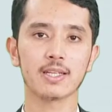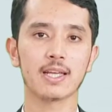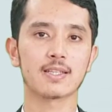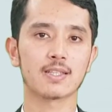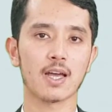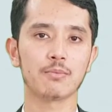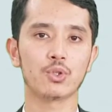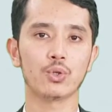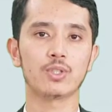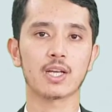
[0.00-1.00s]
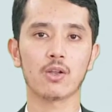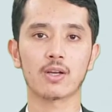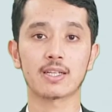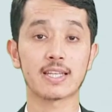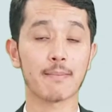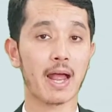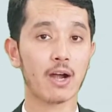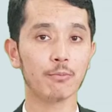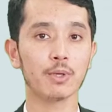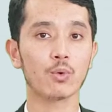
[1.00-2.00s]
it's time to take a look at some
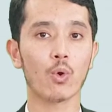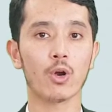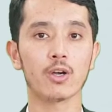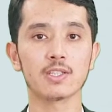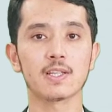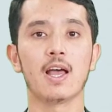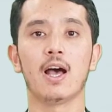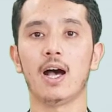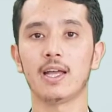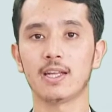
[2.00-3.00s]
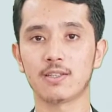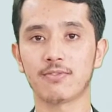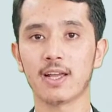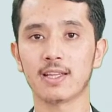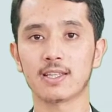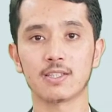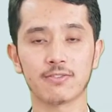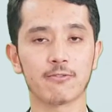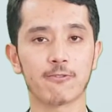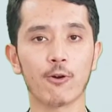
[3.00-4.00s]
Arabic words identifying the
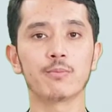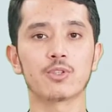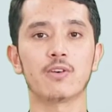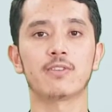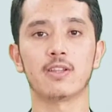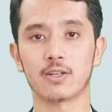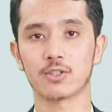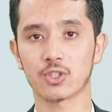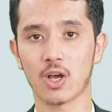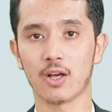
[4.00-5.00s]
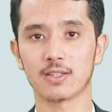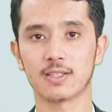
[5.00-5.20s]
different forms of the letter Saad.